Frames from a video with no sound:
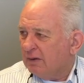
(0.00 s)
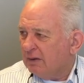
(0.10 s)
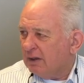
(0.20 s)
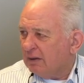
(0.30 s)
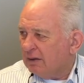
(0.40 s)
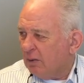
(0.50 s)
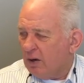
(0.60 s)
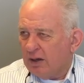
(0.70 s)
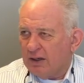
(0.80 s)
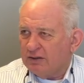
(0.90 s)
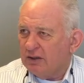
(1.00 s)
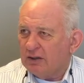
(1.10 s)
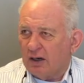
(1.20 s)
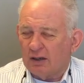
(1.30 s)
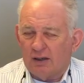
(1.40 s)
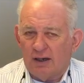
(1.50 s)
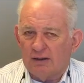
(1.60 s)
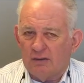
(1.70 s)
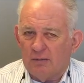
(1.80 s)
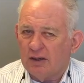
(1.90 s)
They want an easy target, and
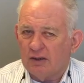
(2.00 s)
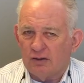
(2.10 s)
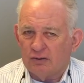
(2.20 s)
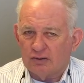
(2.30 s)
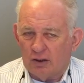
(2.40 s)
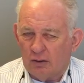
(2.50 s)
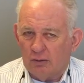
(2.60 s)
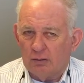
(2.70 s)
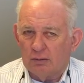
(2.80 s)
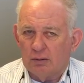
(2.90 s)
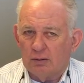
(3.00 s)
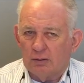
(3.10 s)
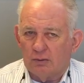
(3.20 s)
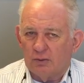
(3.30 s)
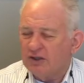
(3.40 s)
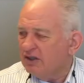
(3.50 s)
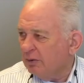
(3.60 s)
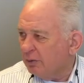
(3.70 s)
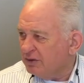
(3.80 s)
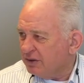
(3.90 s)
the minute you show
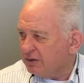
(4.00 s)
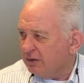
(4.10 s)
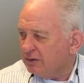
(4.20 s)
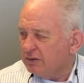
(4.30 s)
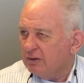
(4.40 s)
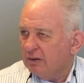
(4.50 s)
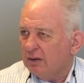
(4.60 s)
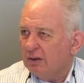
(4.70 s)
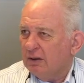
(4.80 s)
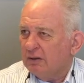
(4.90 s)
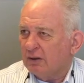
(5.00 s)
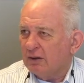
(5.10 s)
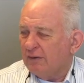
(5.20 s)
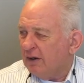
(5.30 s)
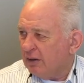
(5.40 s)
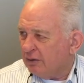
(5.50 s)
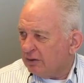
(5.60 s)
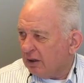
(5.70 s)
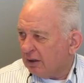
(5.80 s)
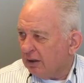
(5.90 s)
reasonable resistance, they're going to find another target.